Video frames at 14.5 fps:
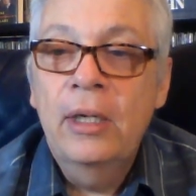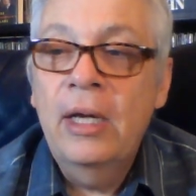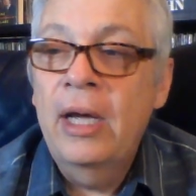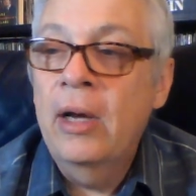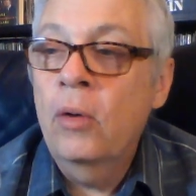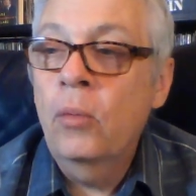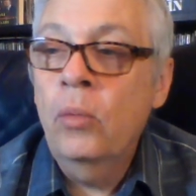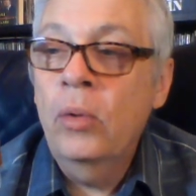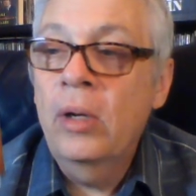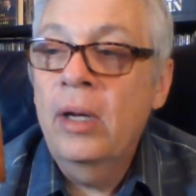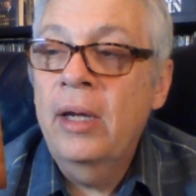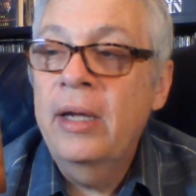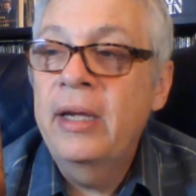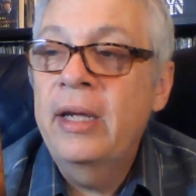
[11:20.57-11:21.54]

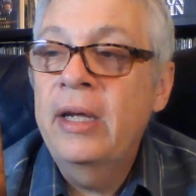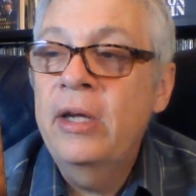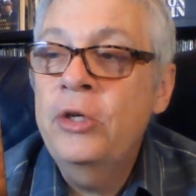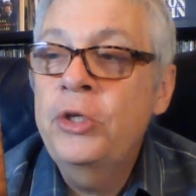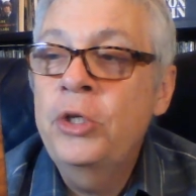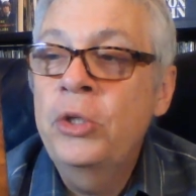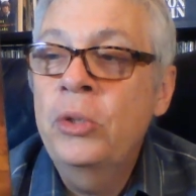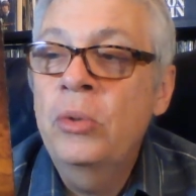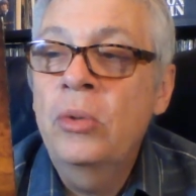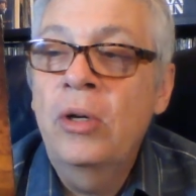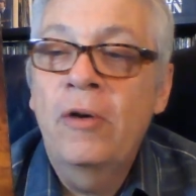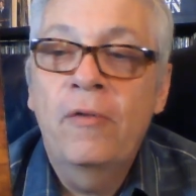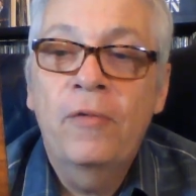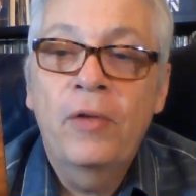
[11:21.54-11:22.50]
A issue
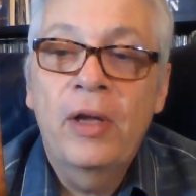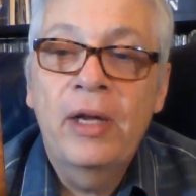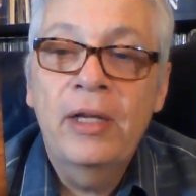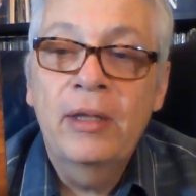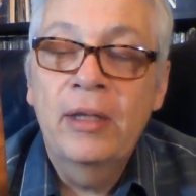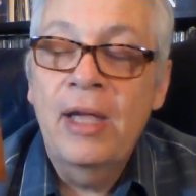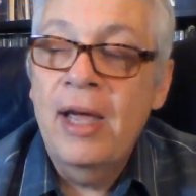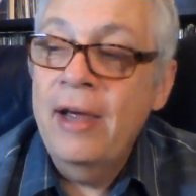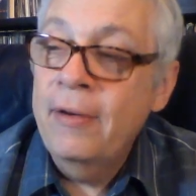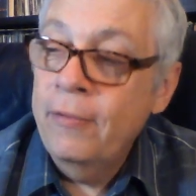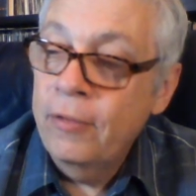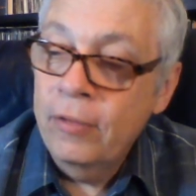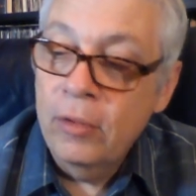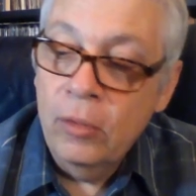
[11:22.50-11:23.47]
of a
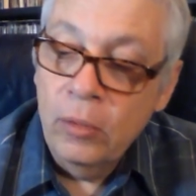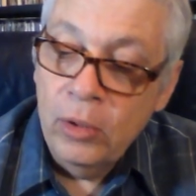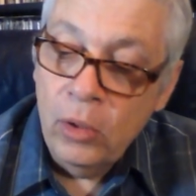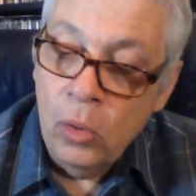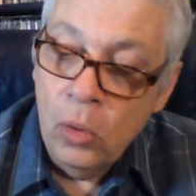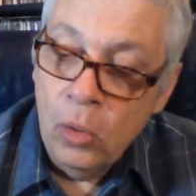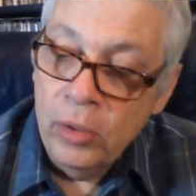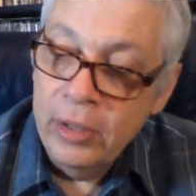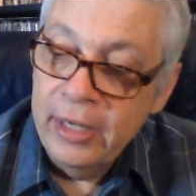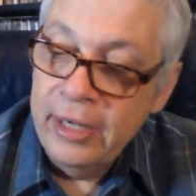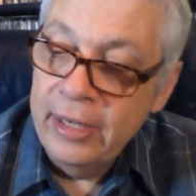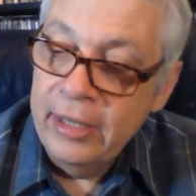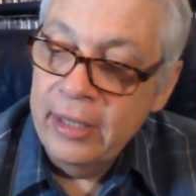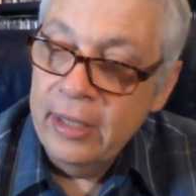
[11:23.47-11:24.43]
live
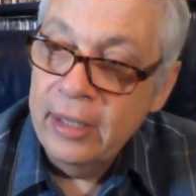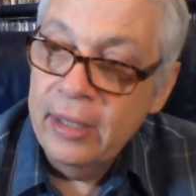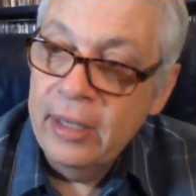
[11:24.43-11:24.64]
recording,